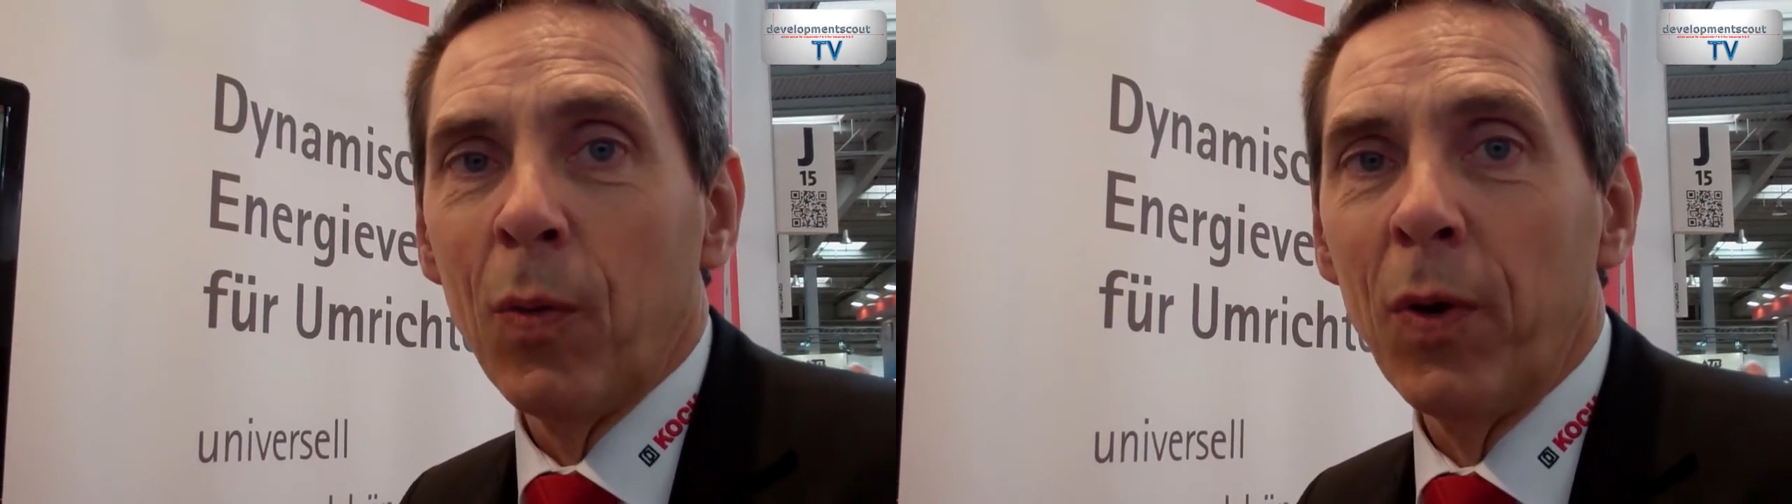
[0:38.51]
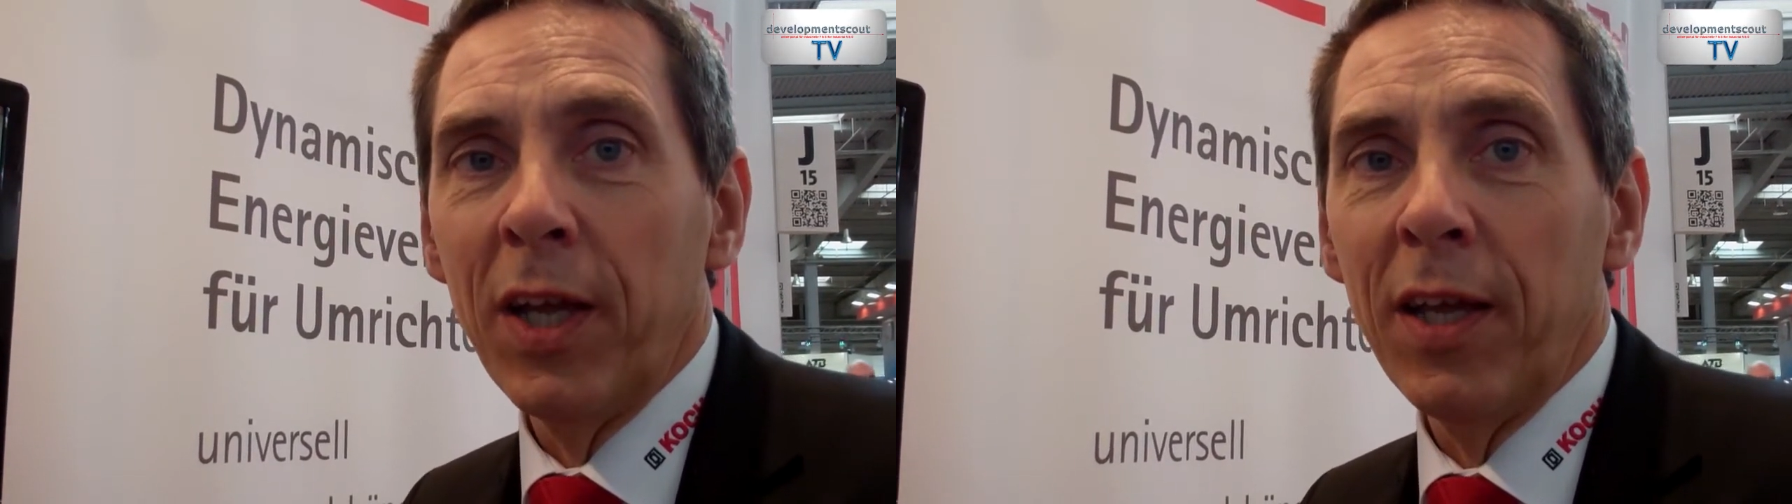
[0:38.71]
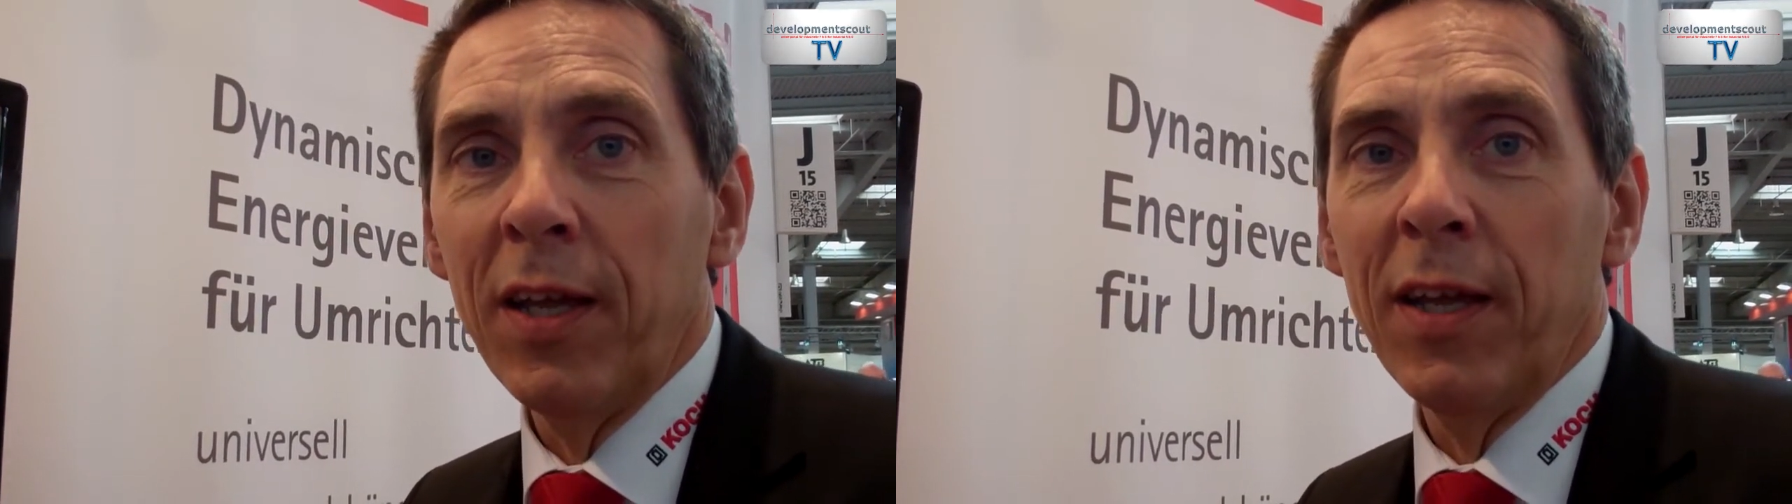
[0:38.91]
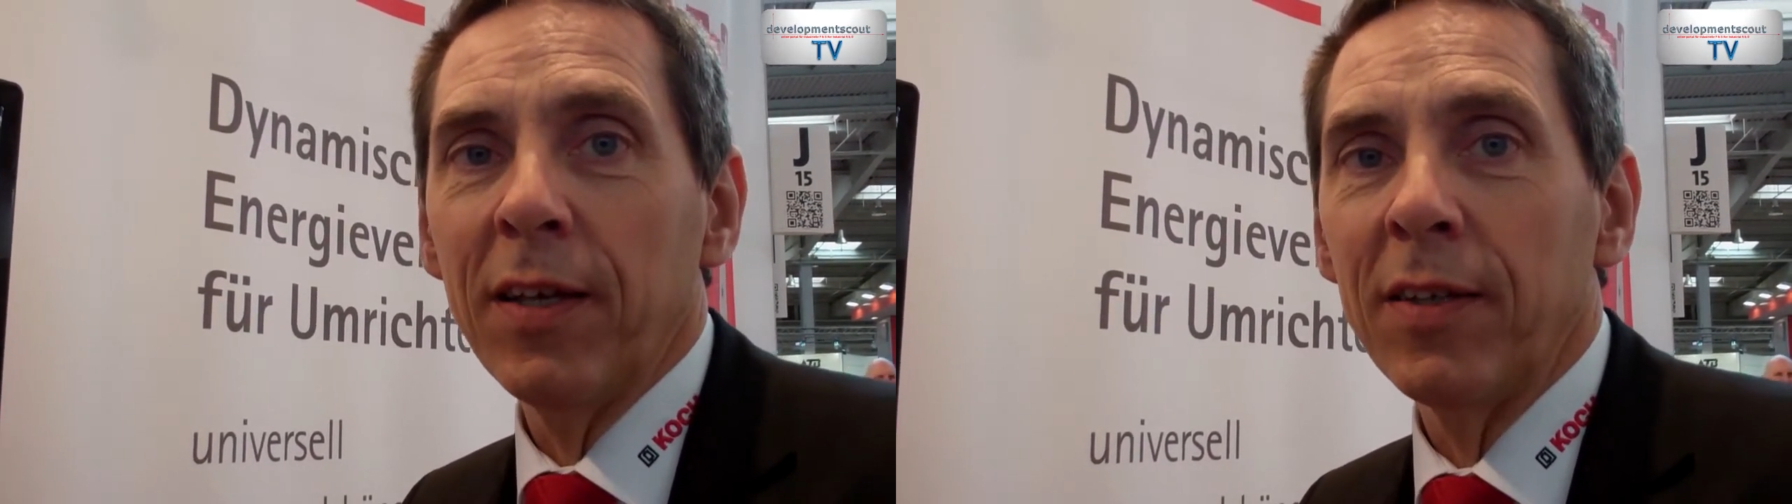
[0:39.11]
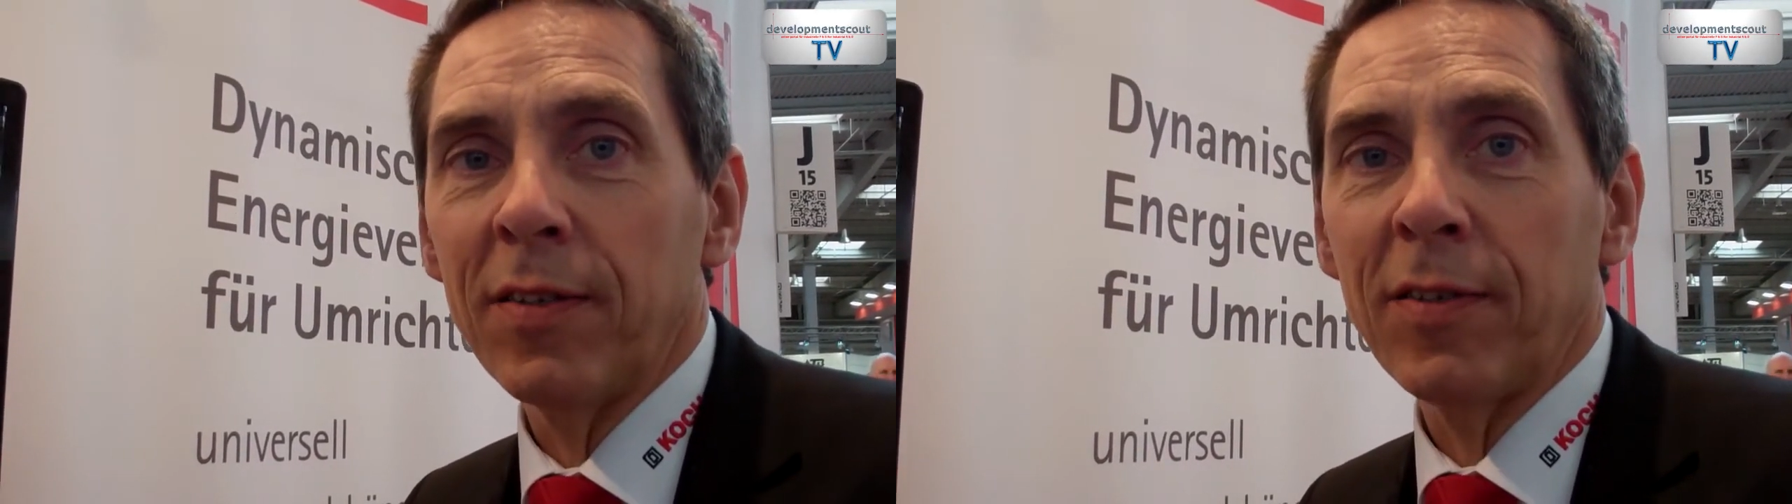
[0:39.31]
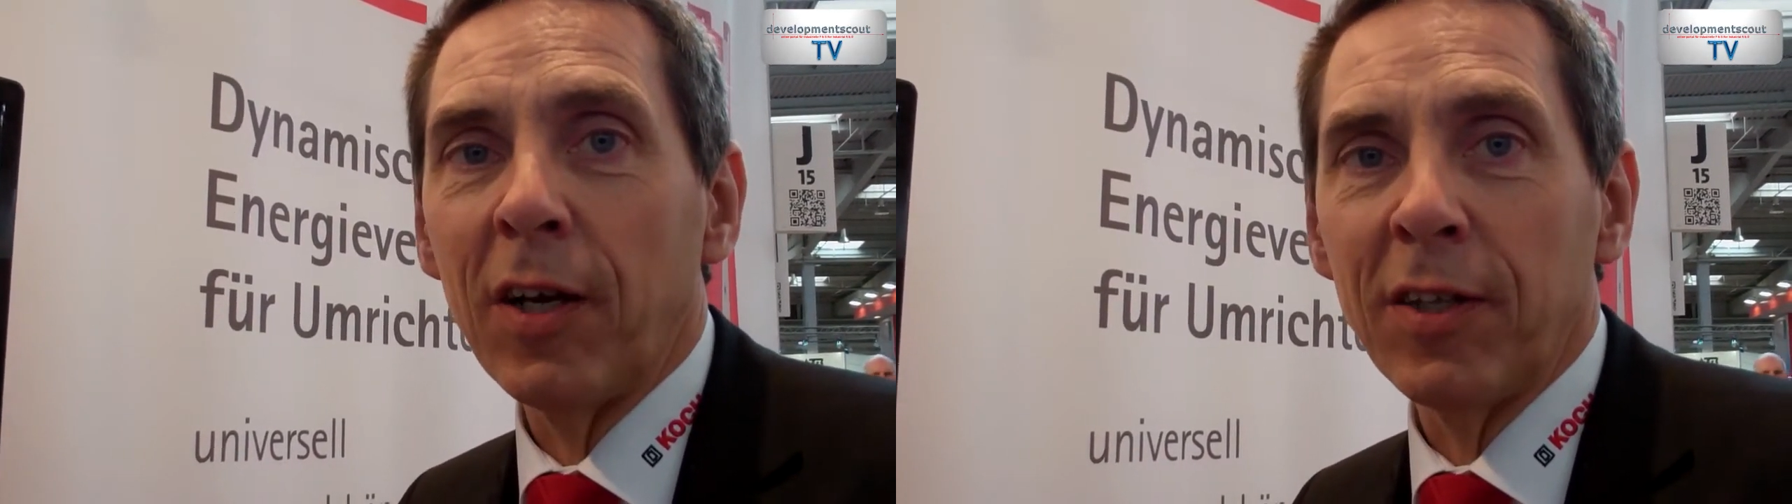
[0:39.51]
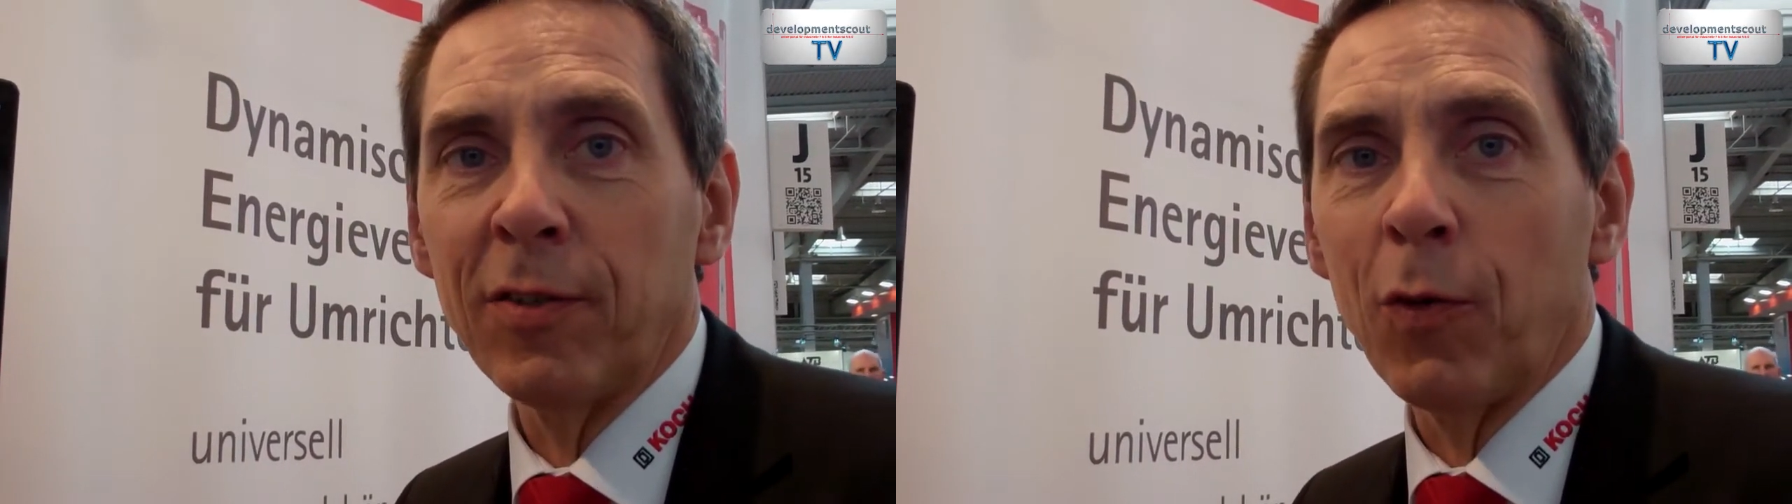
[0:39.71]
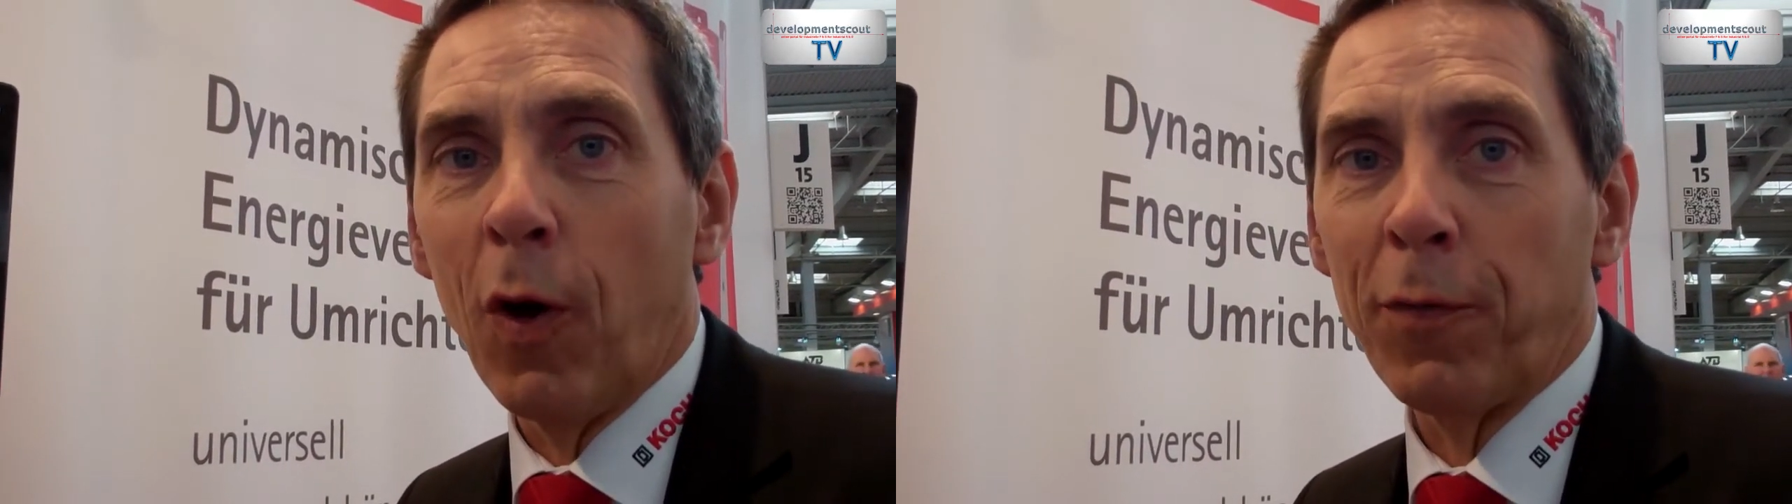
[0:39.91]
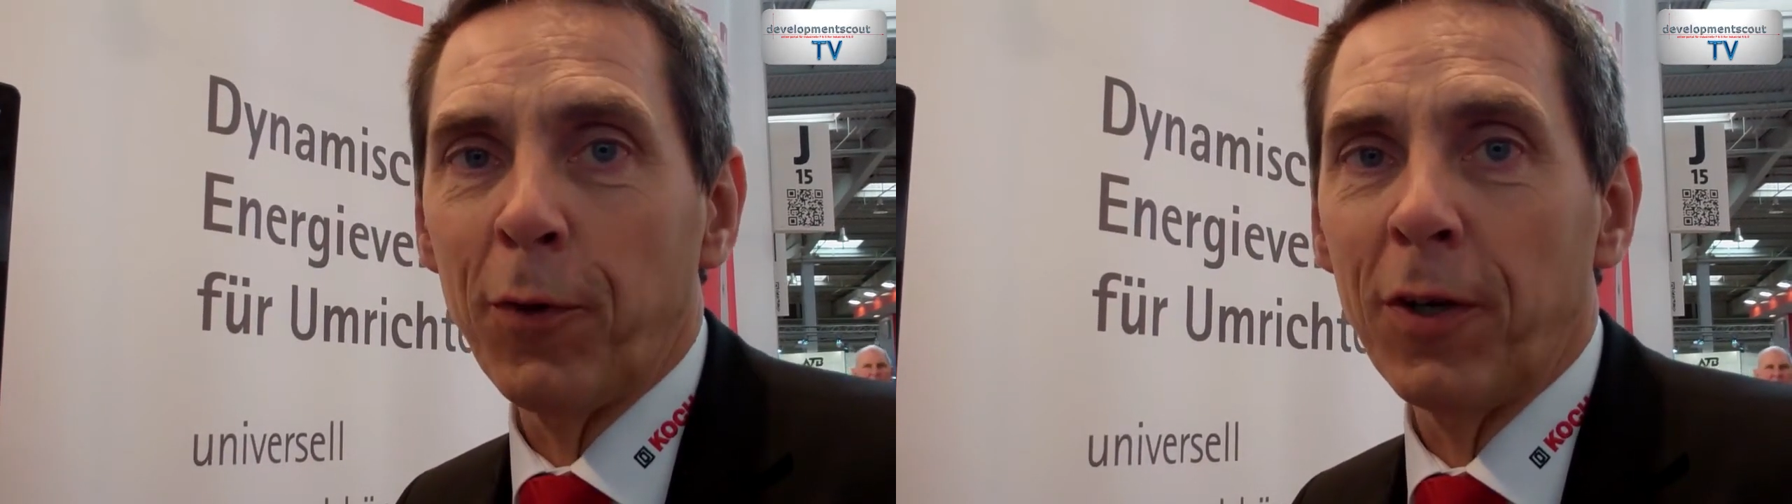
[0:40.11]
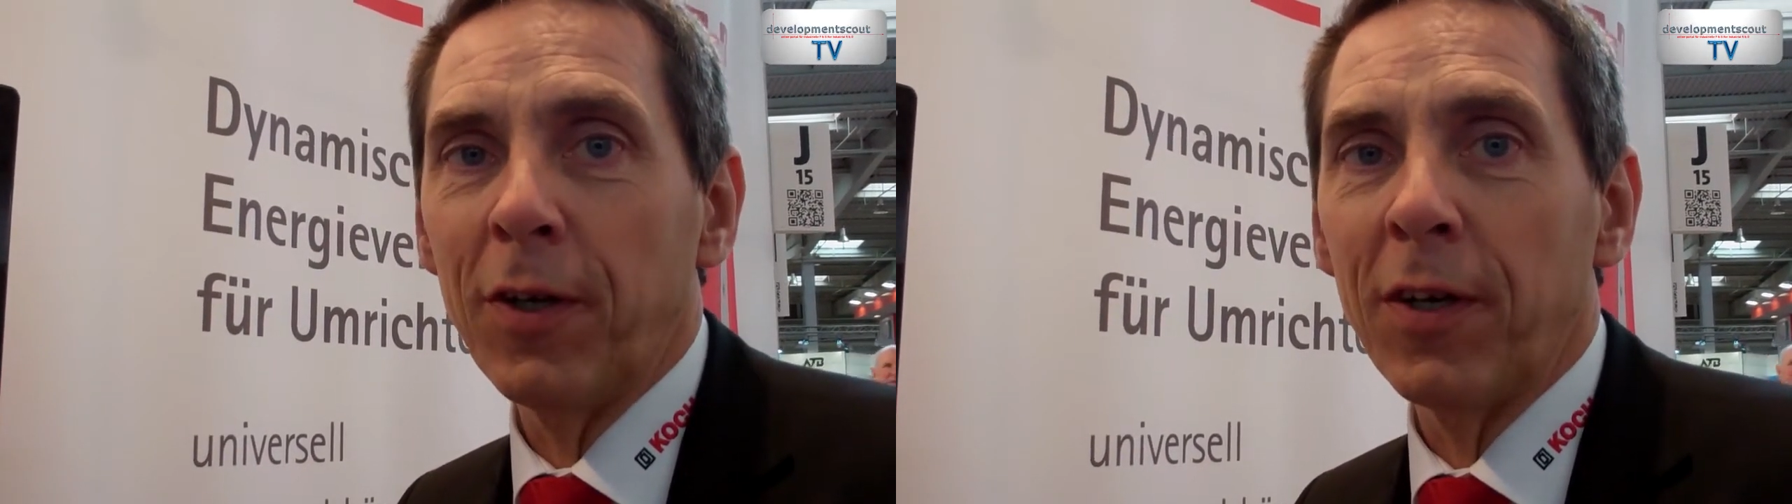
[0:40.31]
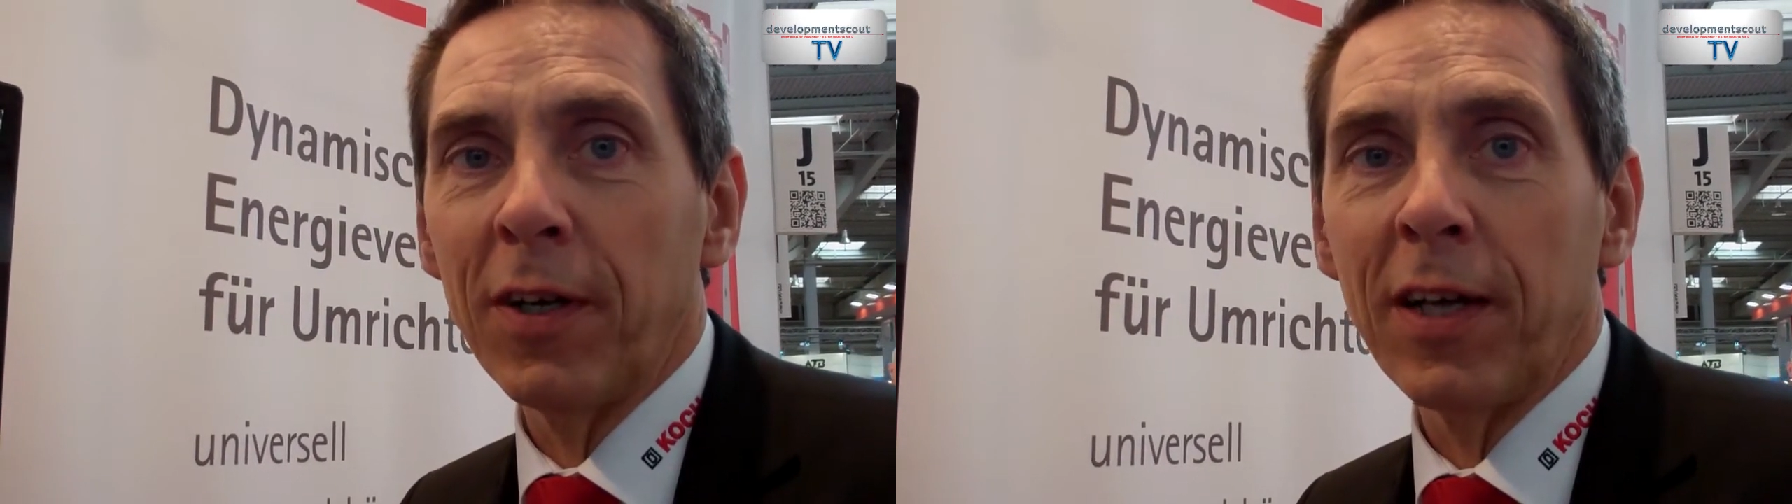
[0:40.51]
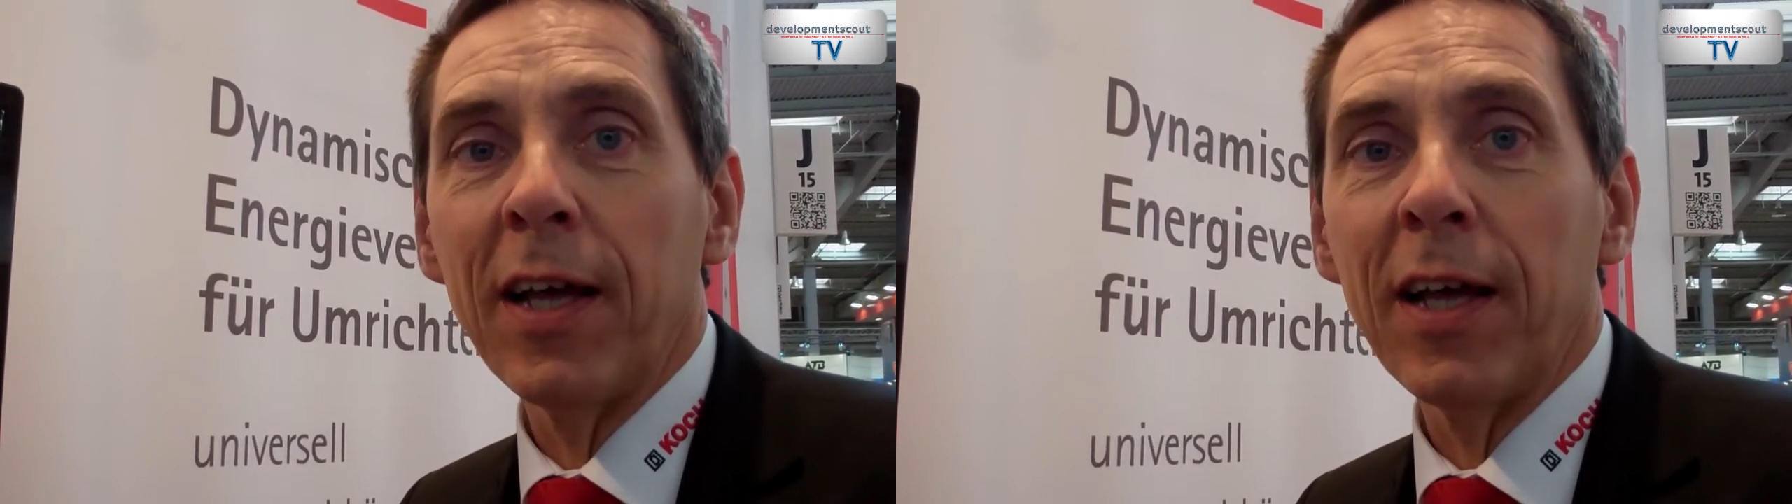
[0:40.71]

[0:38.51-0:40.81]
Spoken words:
we started to offer